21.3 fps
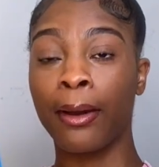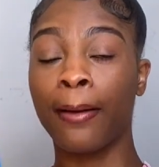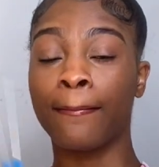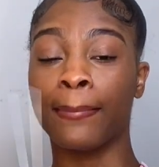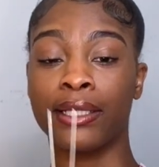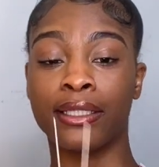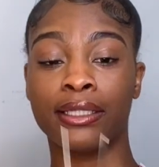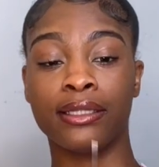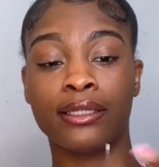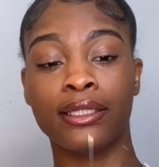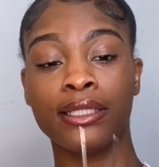
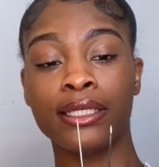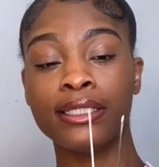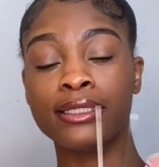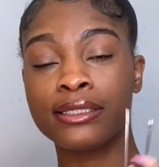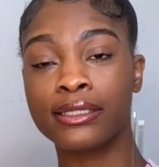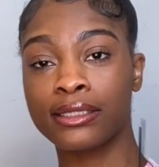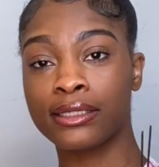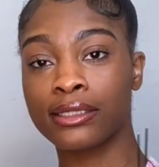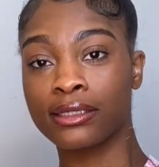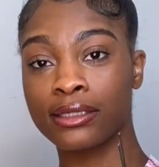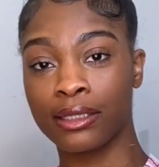But
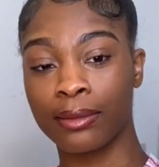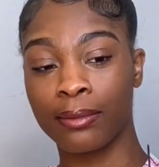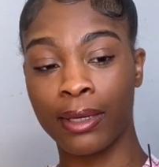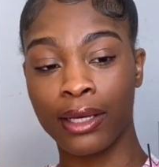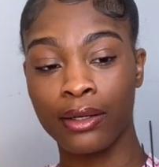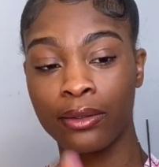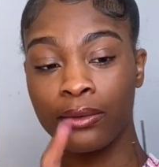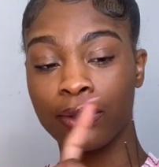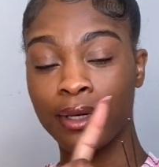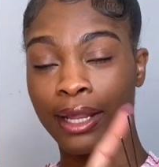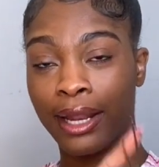the
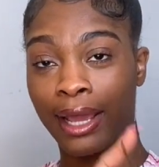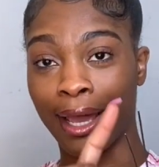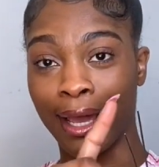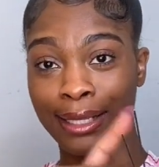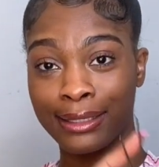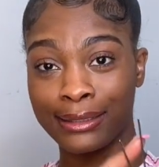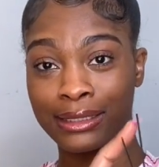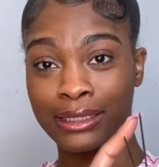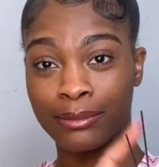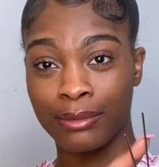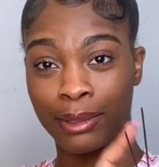metal, it
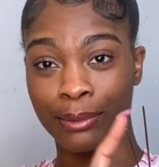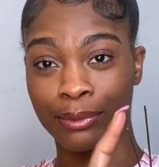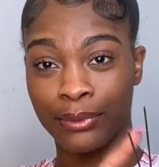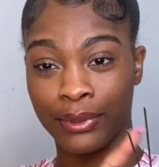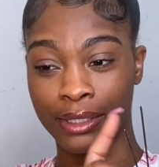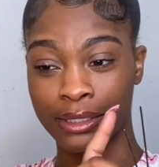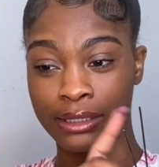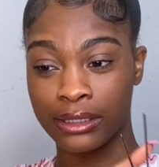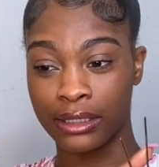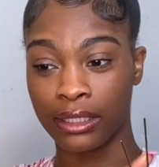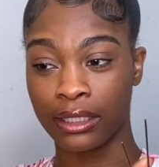has to be
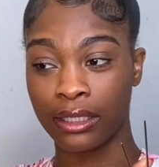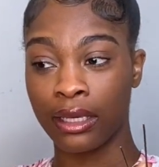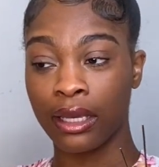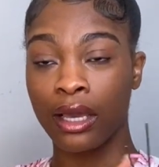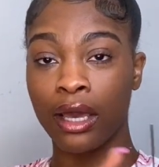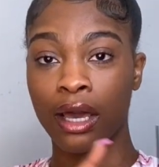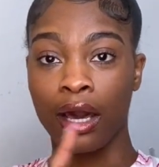pointy.